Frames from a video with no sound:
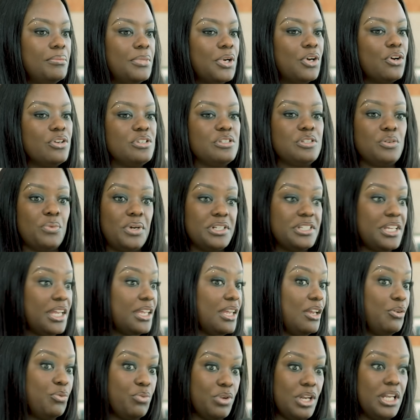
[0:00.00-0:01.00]
because they were taking
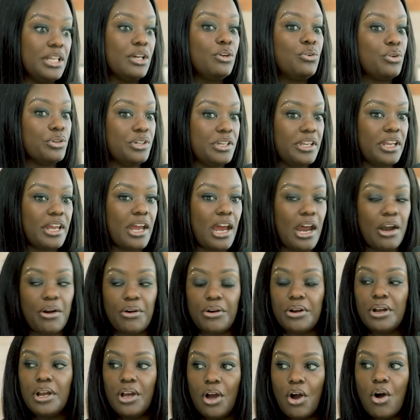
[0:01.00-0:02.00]
mm, really good
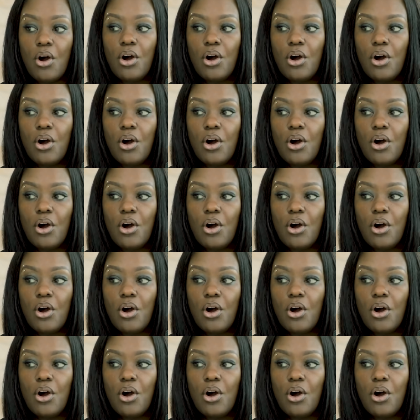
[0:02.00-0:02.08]
care of